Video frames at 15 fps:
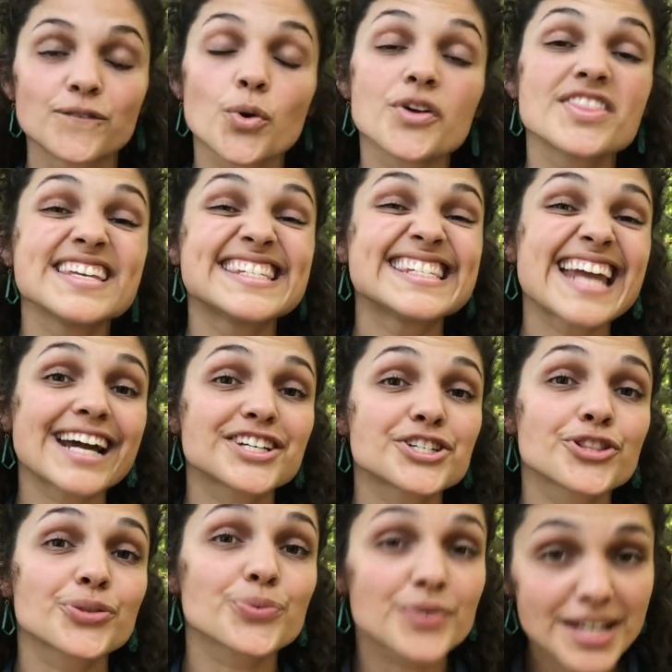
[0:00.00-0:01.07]
For these
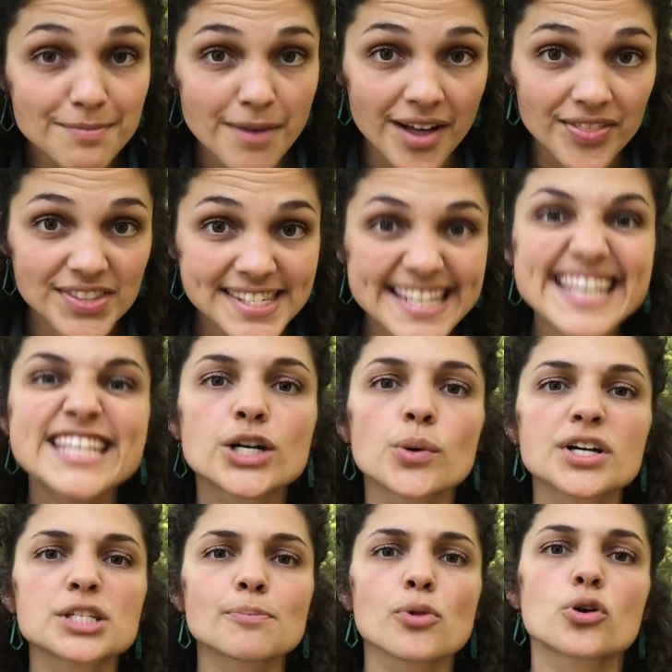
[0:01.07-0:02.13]
next three months, Eco
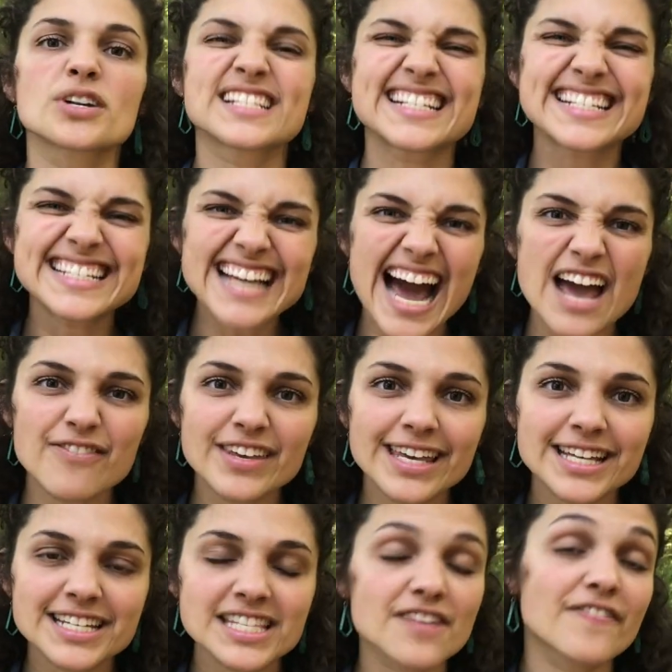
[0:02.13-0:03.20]
Explorers diving
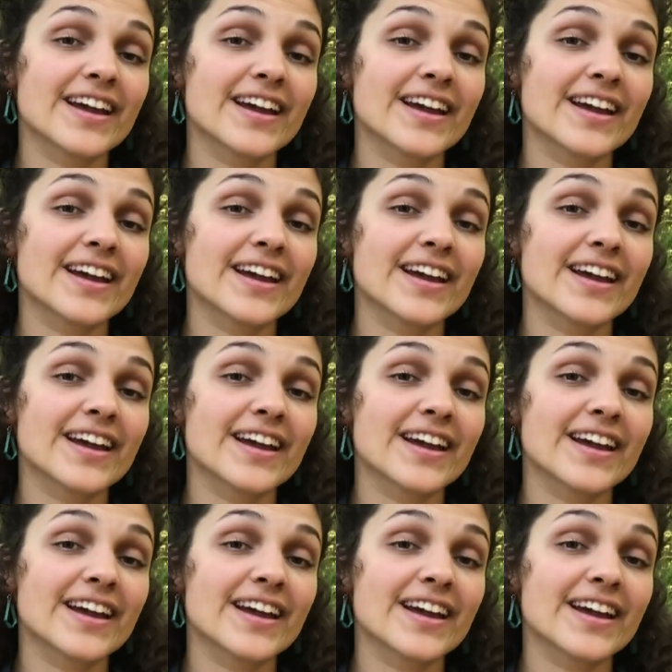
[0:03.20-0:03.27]
into the